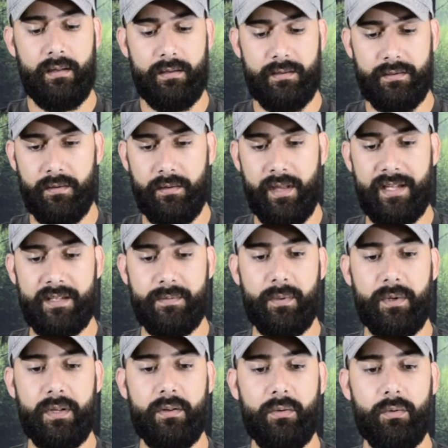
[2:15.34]
so that's
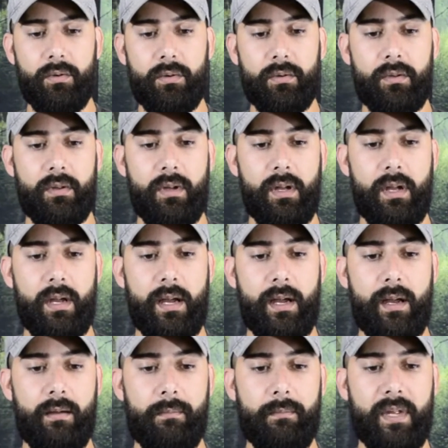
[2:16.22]
pretty cool.
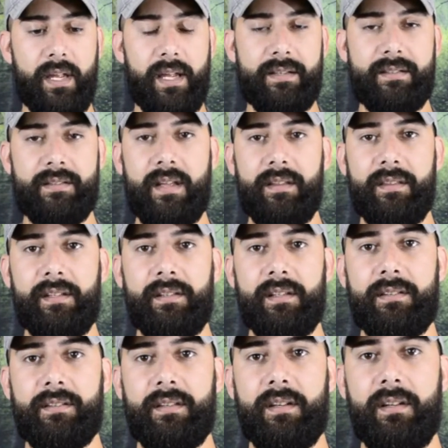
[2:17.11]
It's
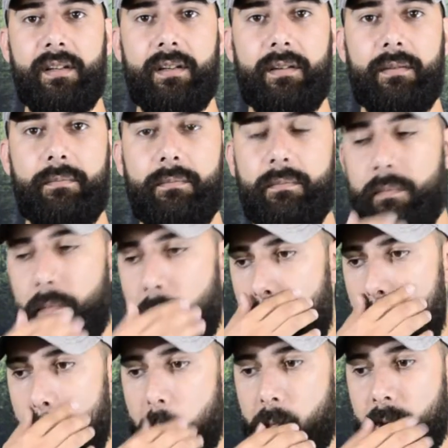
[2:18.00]
nothing that's gonna,
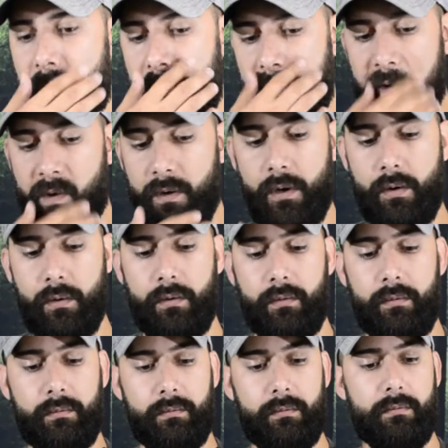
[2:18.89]

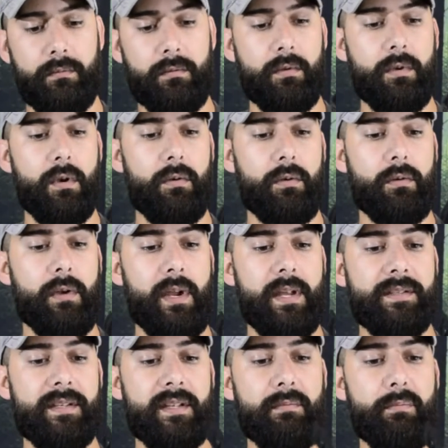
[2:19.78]
go
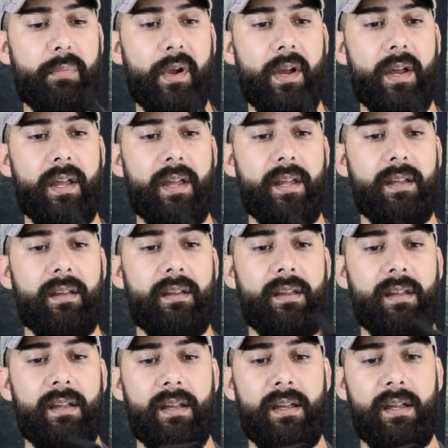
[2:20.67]
crazy, but
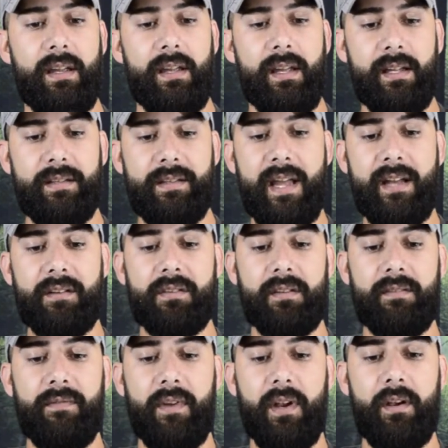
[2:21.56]
it's
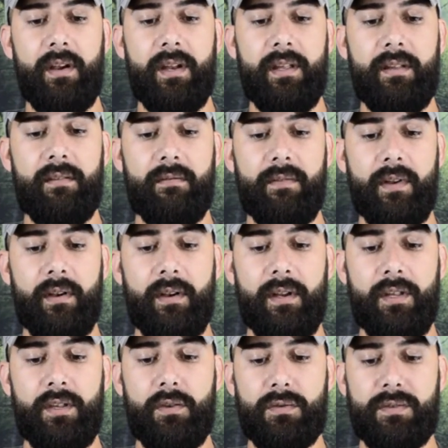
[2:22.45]
actually very,
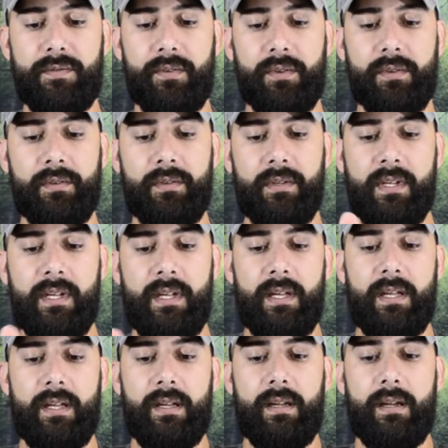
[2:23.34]
very useful.
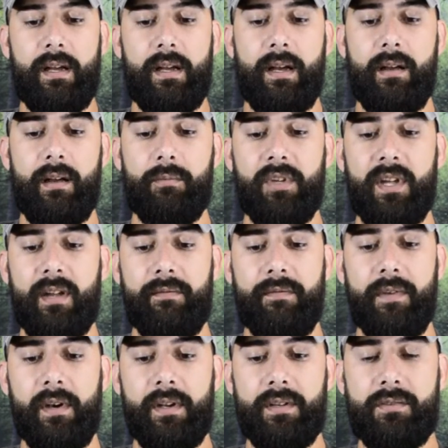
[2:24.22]
You
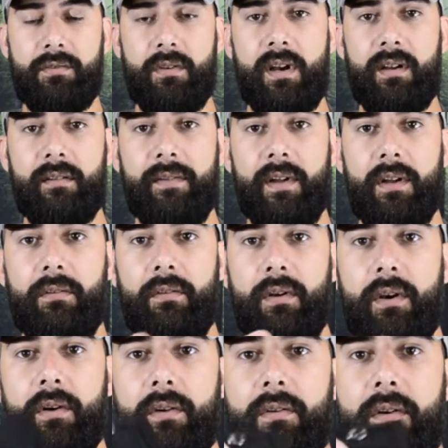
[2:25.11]
have very strong
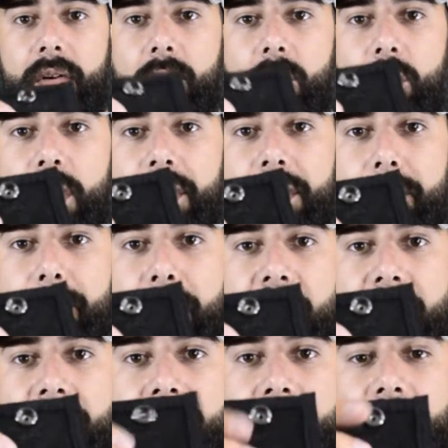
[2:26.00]
Velcro with a
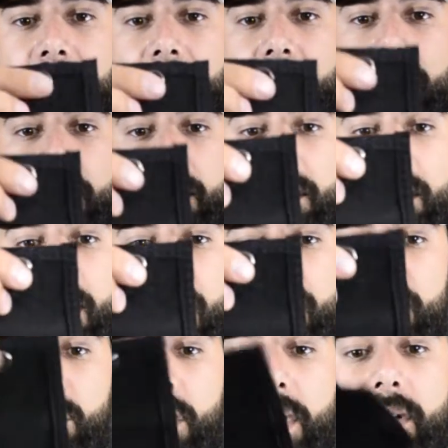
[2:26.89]
button
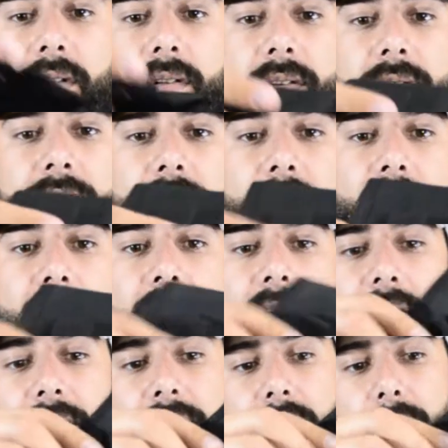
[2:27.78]
as well to hook
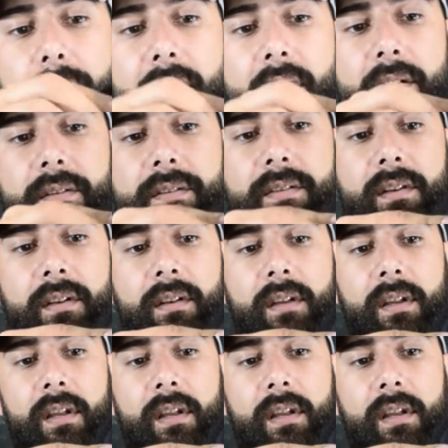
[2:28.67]
onto your belt.